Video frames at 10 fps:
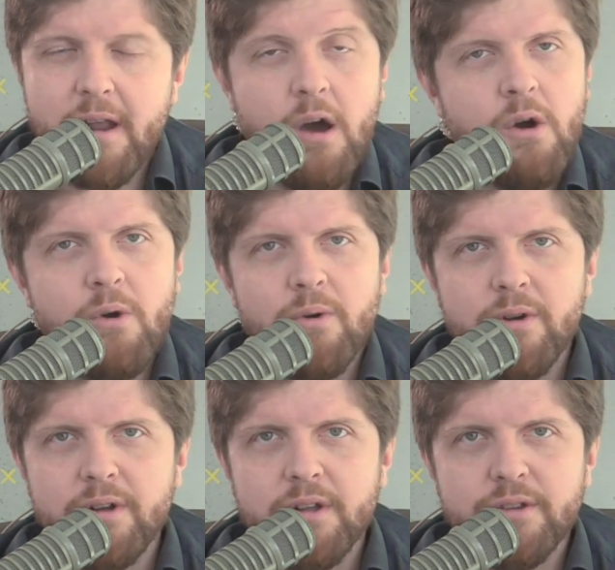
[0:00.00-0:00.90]
Oh,
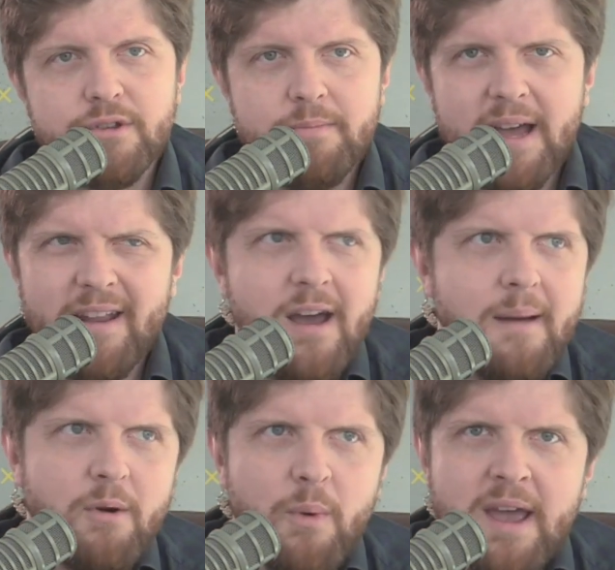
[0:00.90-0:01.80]
too bad.
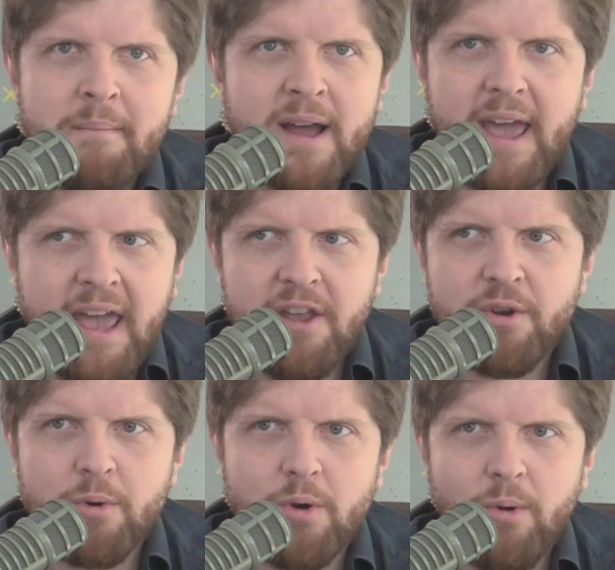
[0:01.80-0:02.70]
But wait, my eight
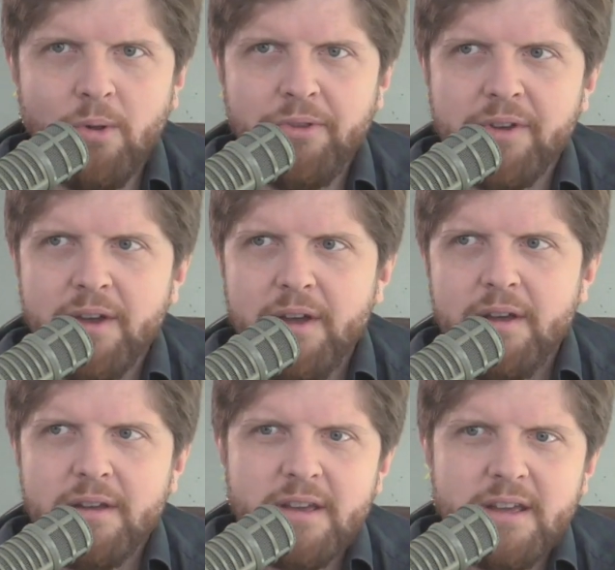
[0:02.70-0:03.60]
year old,
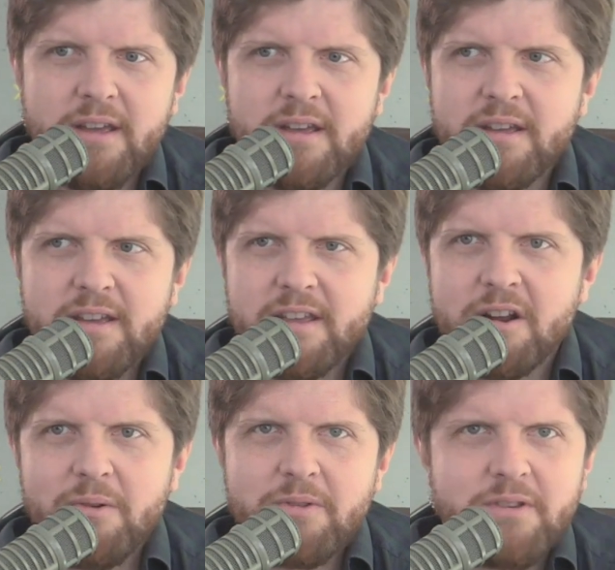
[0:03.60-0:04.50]

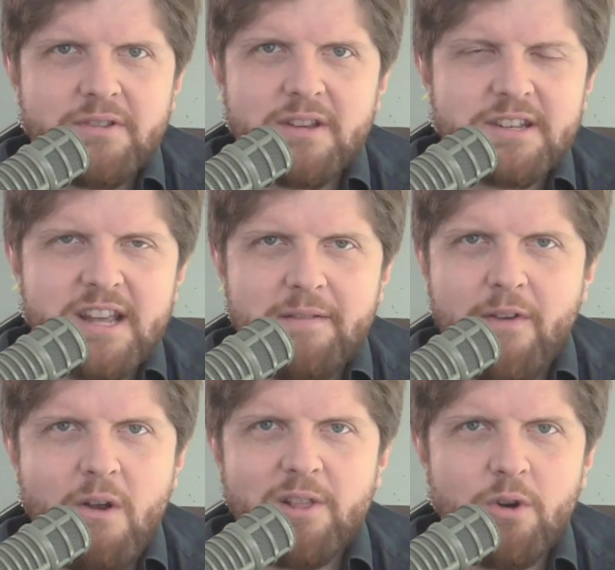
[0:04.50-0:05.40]
you know, is at
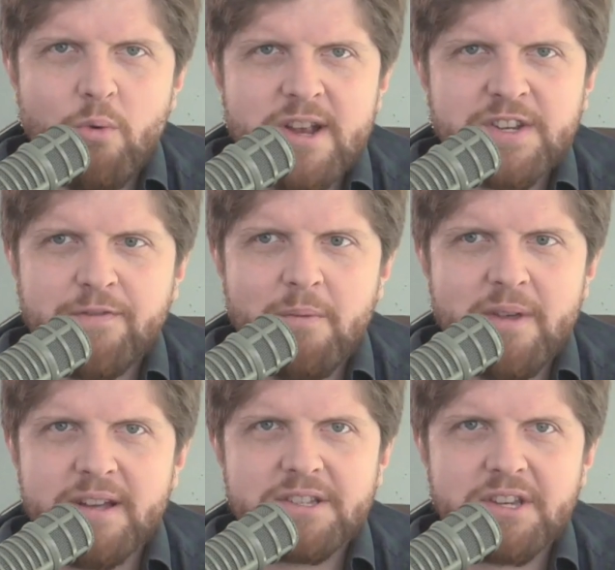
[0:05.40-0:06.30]
very little risk from
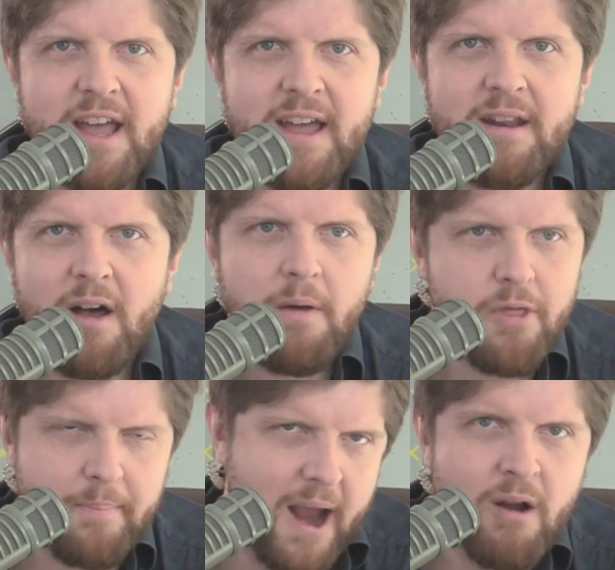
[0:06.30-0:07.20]
this, and uh,
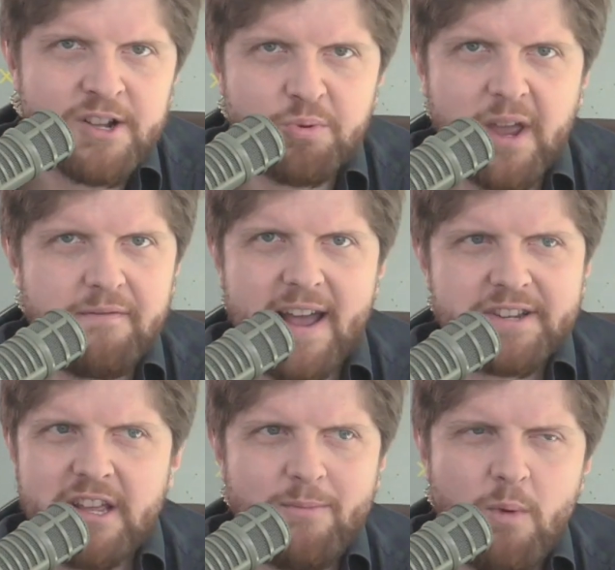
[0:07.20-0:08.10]
the parents will get
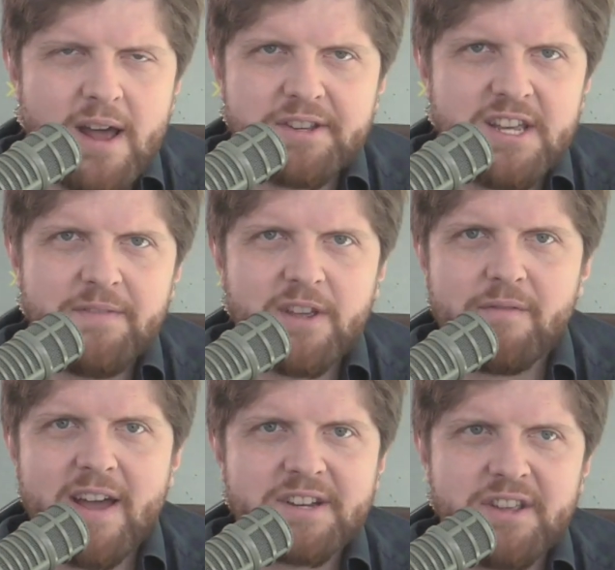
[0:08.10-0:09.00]
vaccinated. But why does he have to
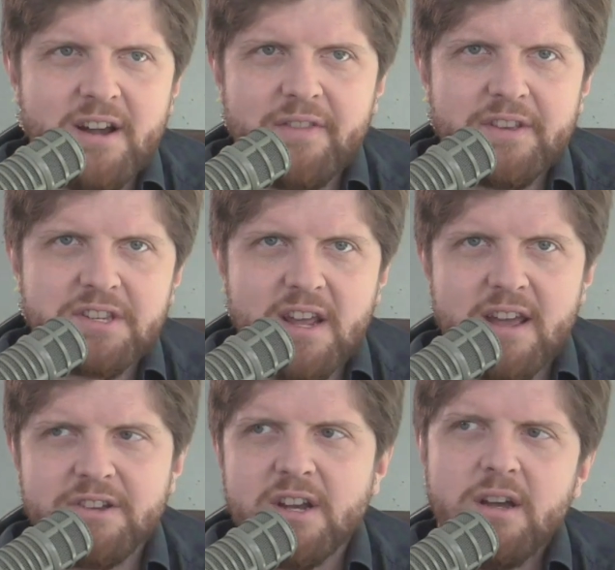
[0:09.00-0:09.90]
get vaccinated at this
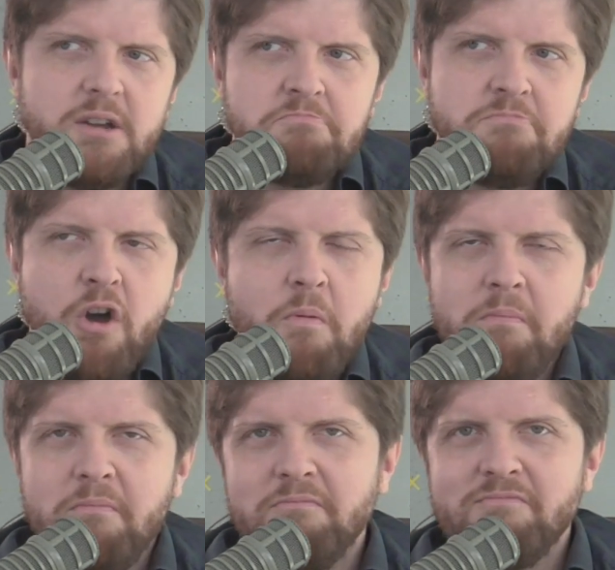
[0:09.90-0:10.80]
stage? No,
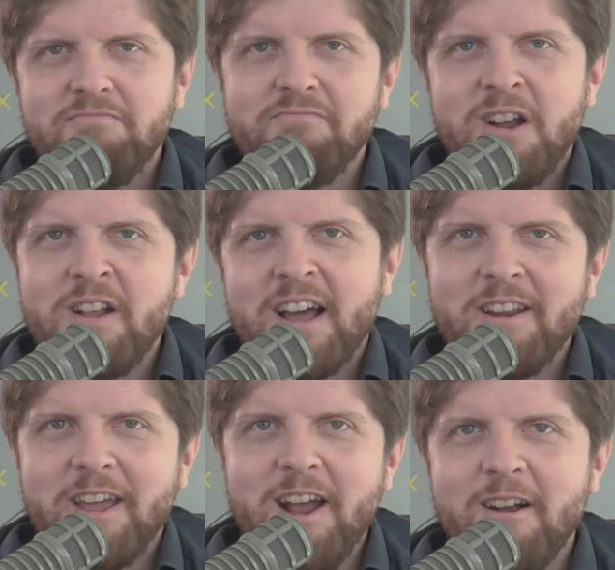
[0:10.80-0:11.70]
nope, they're not
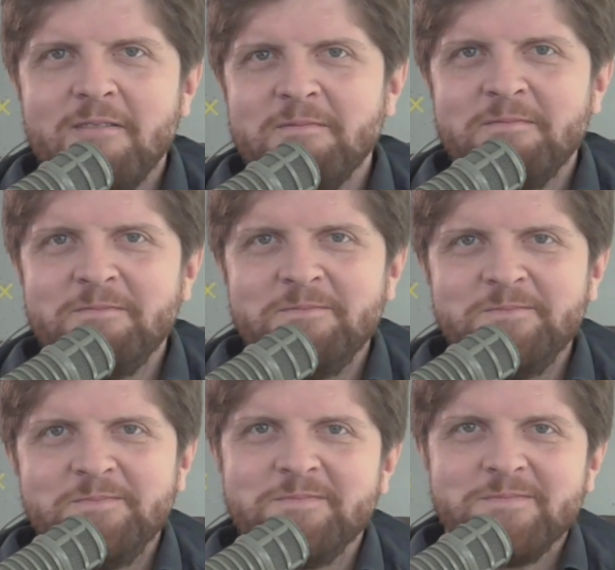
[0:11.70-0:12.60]
going to care.
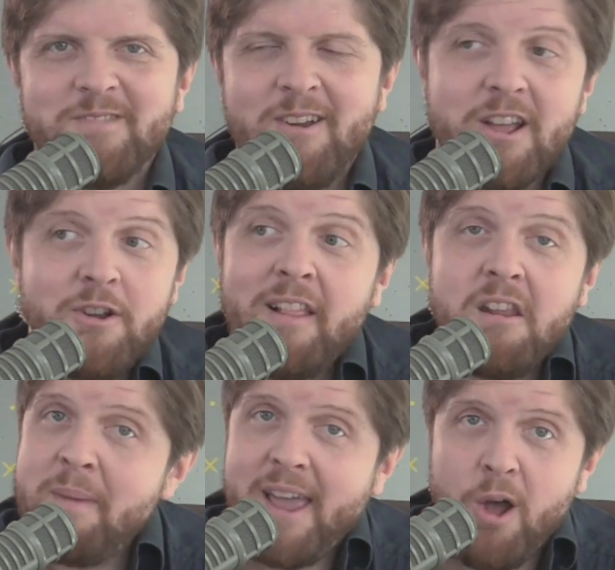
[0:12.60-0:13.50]
They're not. You're not
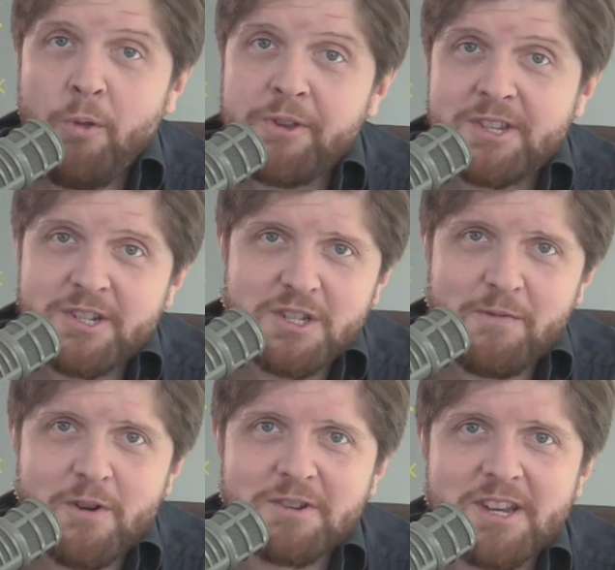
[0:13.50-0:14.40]
allowed to make health decisions
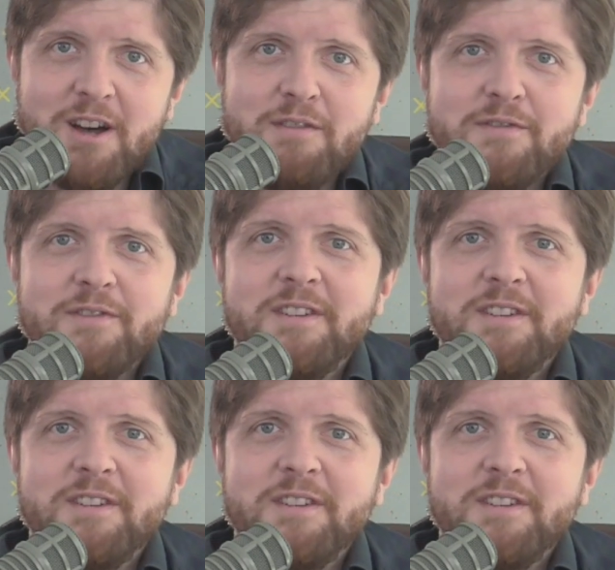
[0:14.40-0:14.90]
for yourself.